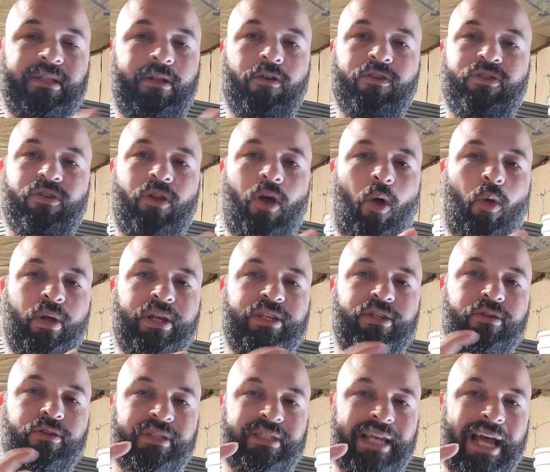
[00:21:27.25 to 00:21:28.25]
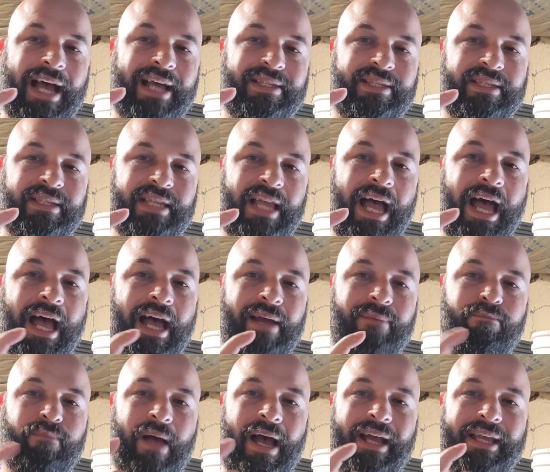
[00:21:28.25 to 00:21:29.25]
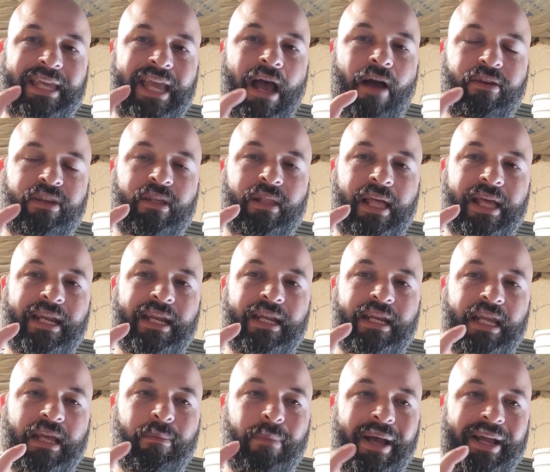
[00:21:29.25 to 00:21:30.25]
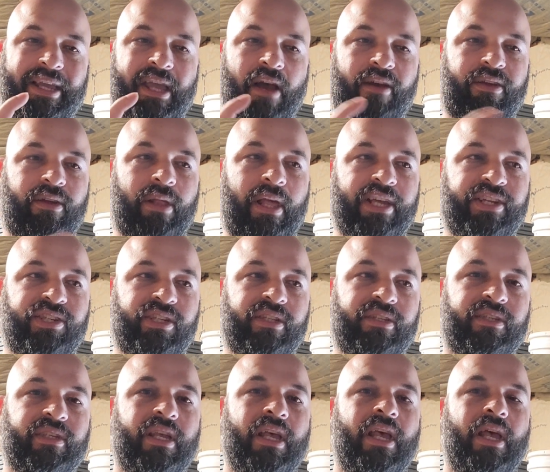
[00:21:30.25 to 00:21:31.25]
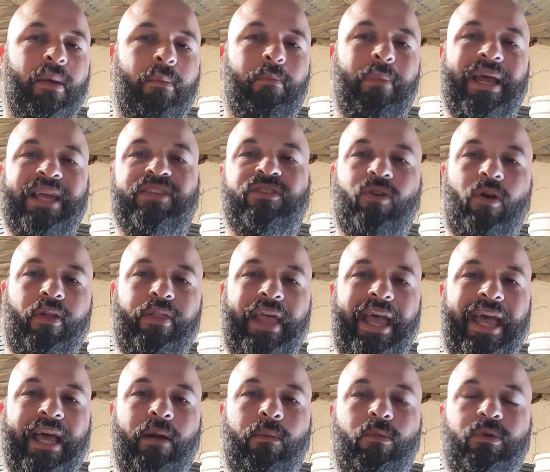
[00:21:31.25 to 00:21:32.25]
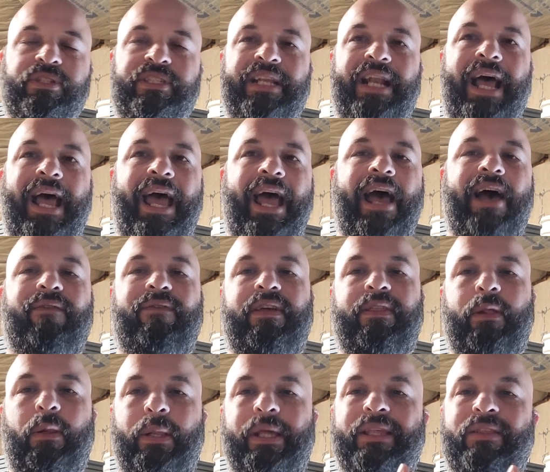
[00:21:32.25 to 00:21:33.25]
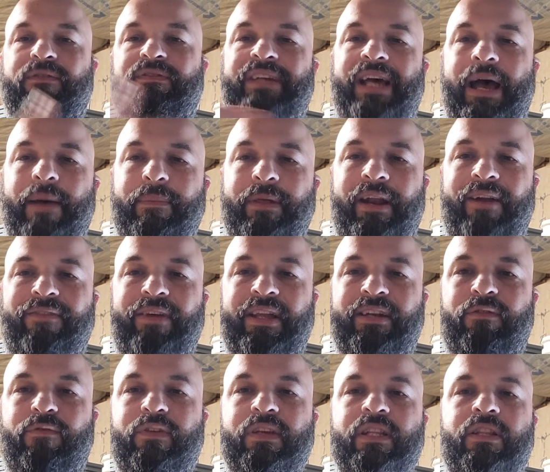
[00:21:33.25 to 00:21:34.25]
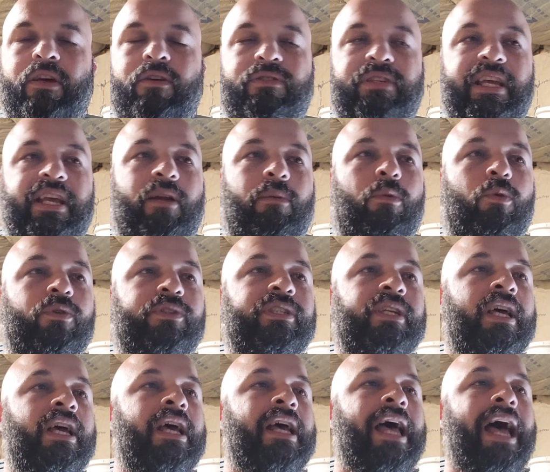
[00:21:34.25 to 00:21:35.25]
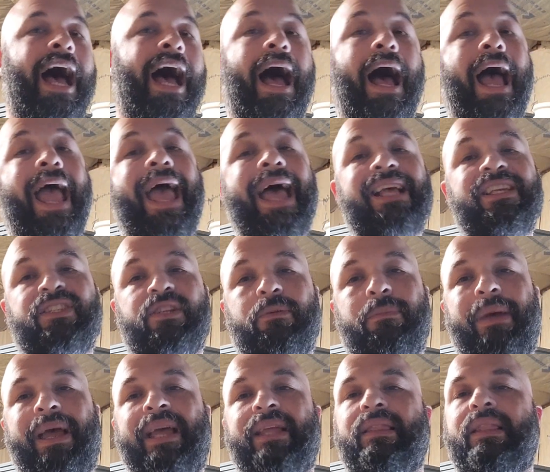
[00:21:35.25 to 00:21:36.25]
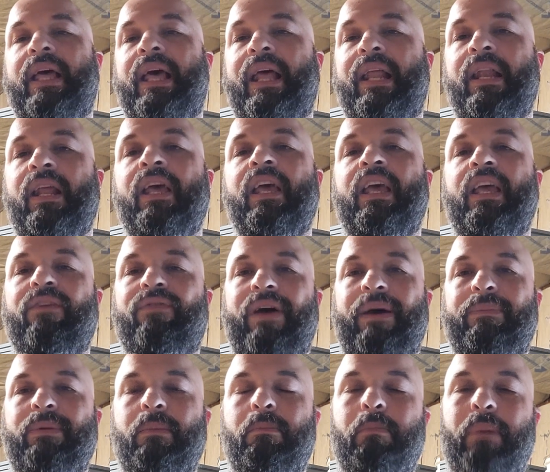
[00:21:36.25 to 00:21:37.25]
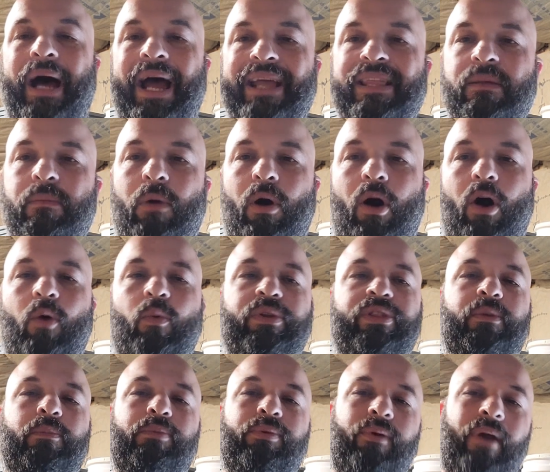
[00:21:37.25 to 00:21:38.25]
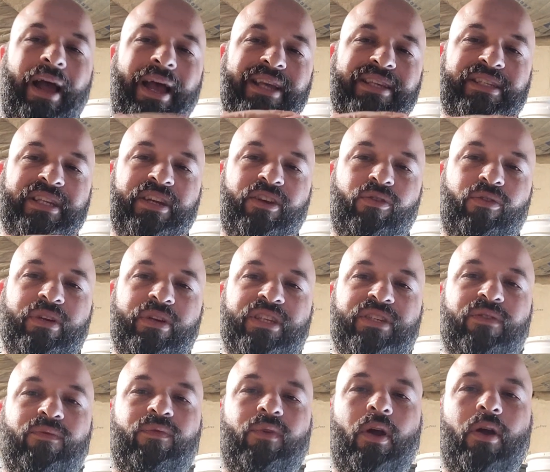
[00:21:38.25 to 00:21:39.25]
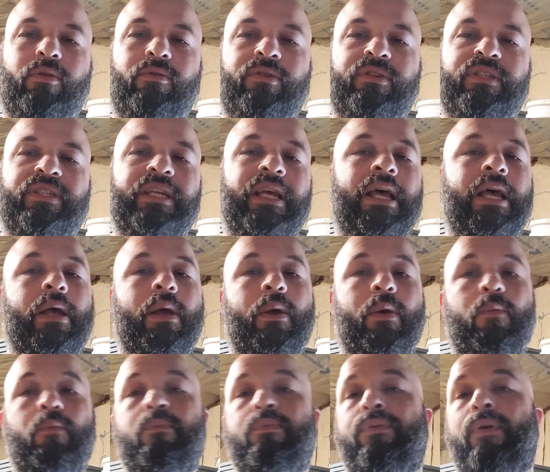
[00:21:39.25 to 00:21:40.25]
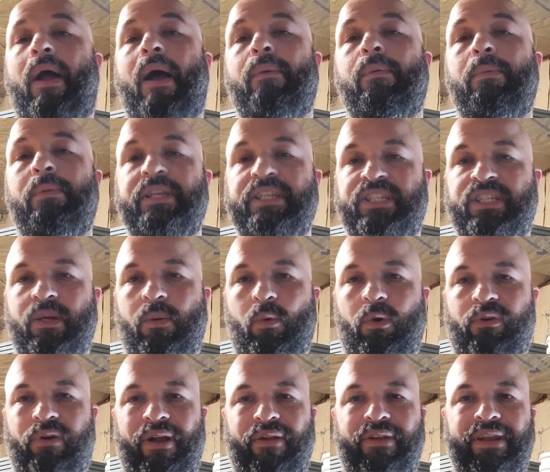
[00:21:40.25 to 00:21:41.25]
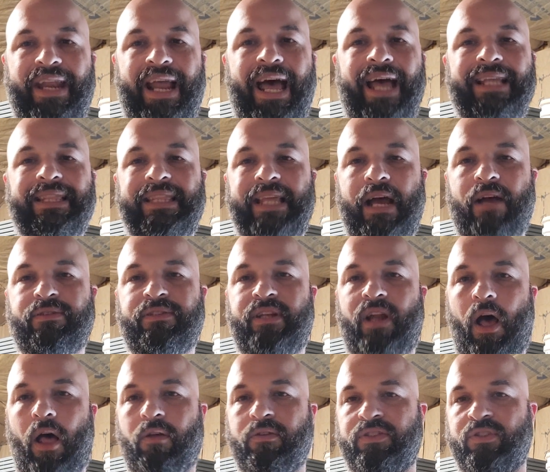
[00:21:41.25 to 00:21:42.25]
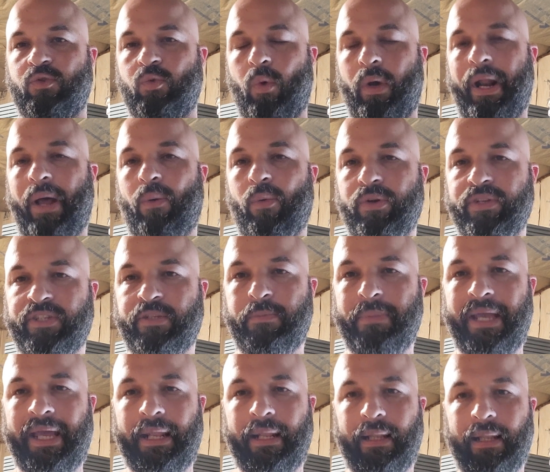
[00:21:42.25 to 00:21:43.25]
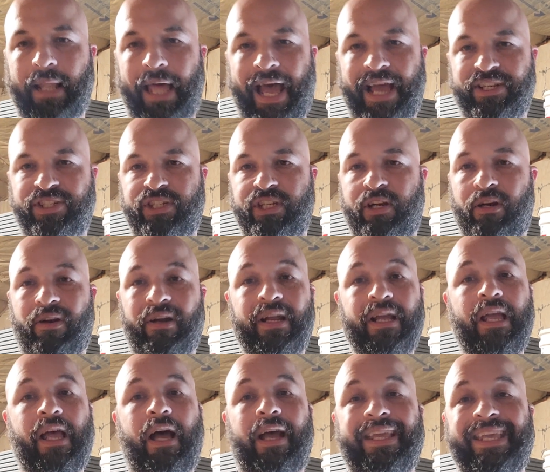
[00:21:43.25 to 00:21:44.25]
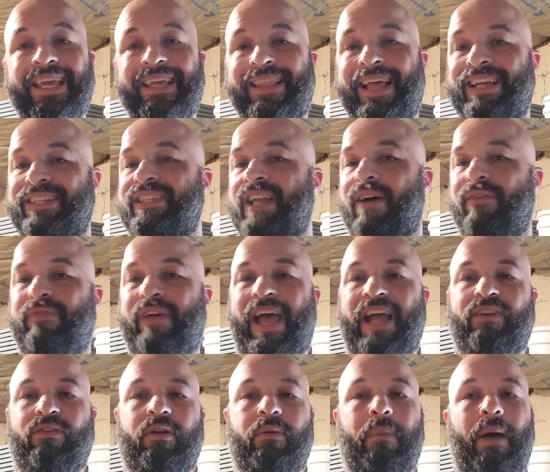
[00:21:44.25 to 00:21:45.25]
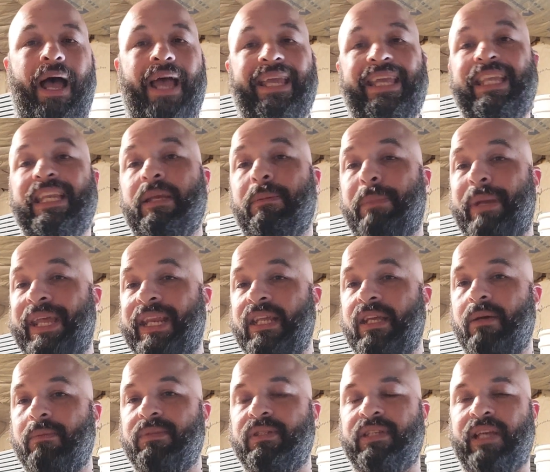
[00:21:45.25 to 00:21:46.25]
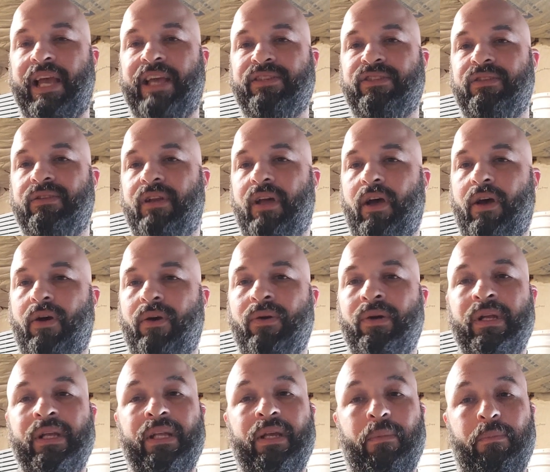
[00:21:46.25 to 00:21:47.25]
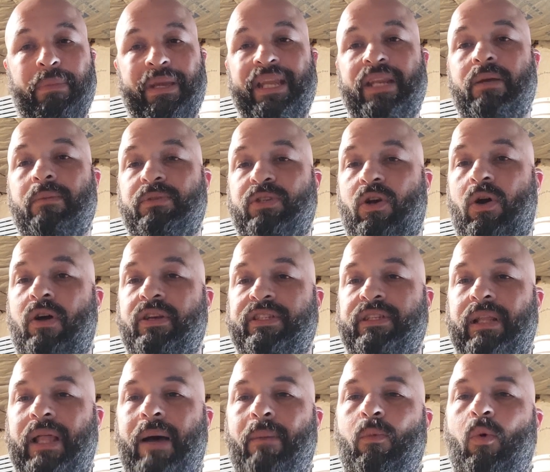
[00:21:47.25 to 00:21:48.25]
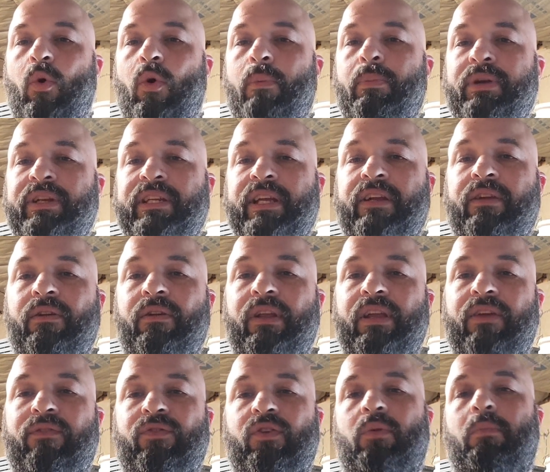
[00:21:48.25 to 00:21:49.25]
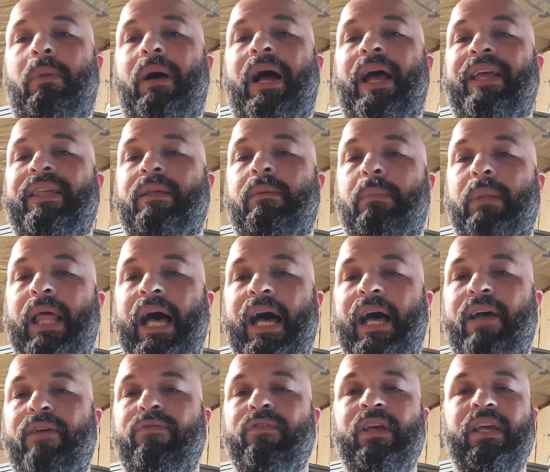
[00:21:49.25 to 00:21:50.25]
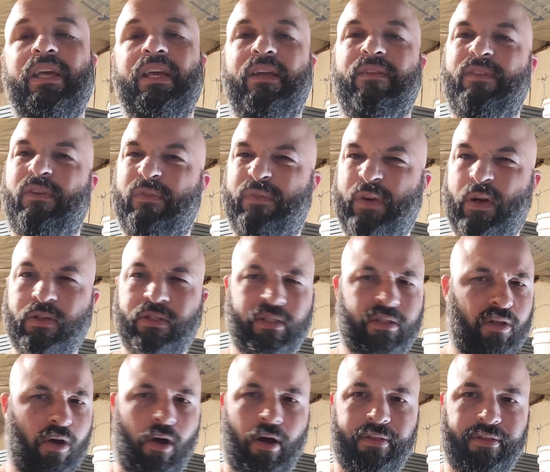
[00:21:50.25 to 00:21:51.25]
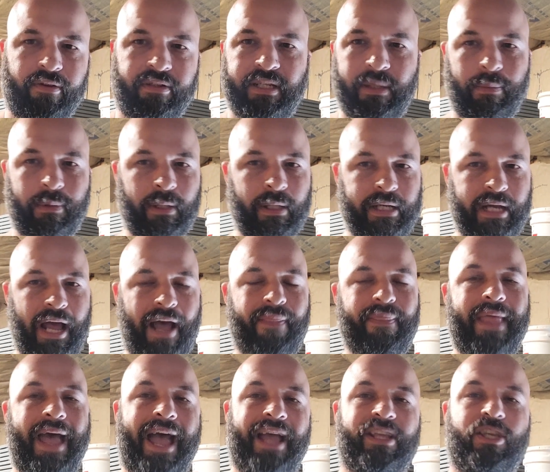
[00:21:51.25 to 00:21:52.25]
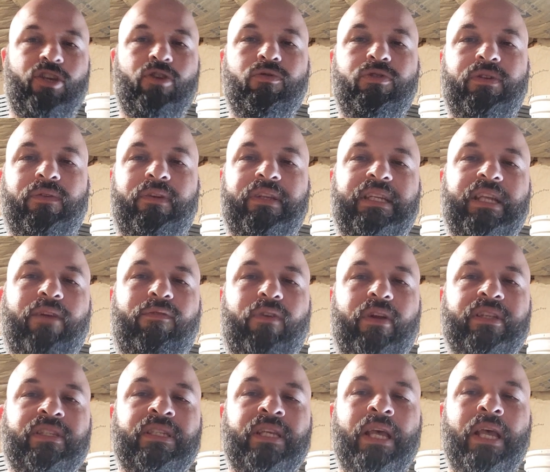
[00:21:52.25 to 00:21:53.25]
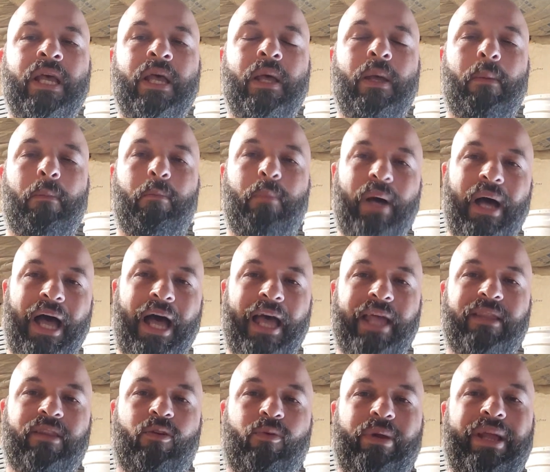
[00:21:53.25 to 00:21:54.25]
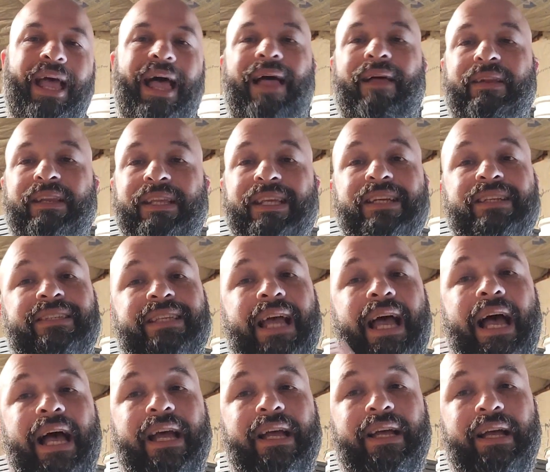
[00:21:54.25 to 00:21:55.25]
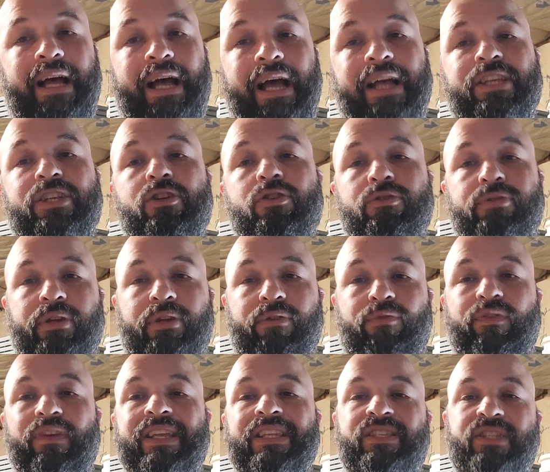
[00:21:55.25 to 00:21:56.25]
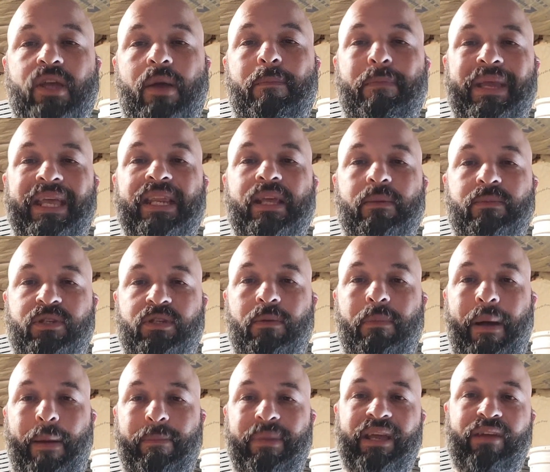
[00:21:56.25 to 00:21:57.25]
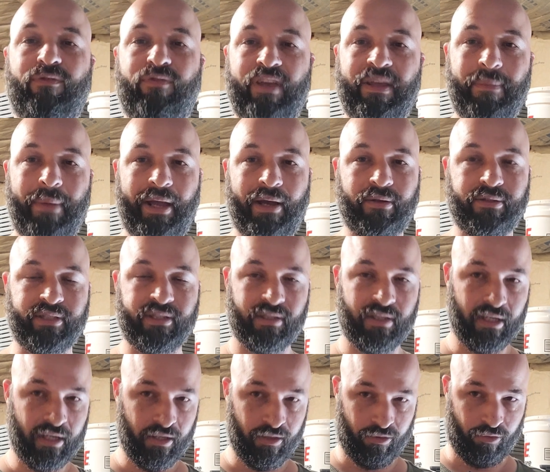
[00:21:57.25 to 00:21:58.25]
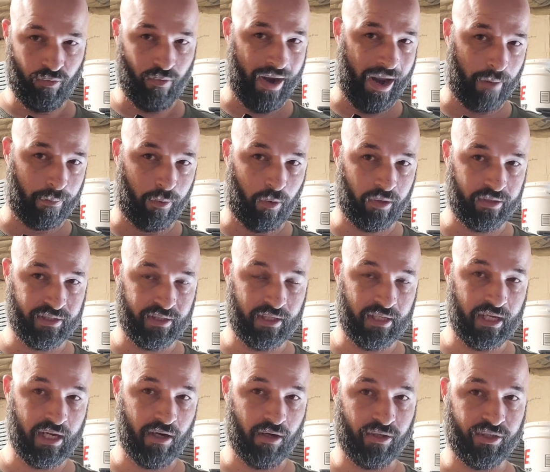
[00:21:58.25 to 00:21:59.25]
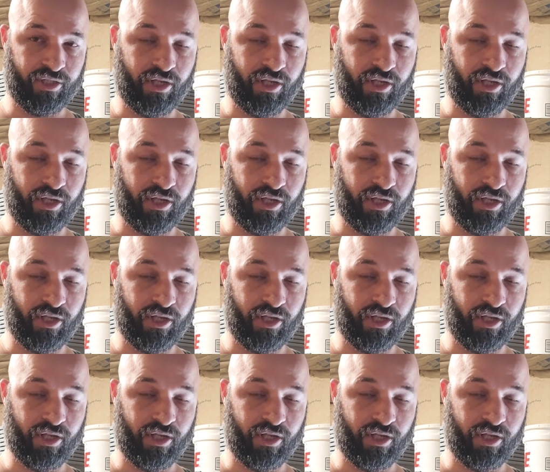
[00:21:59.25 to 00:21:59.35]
Those are the only two sizes I calculated in my calculations based on the animals that I have and the length of time that I've had to feed those animals. I estimate that if I've been buying them all with the price increase of rodents, probably somewhere around $9,000 is what I would have spent last year. Again, that's not factoring buying any mediums. As you know, mediums cost a lot more, particularly if you're buying them live. If they're frozen thawed, they're typically not that huge of a difference. But the reality is I usually feed some mediums to my big females throughout parts of the year.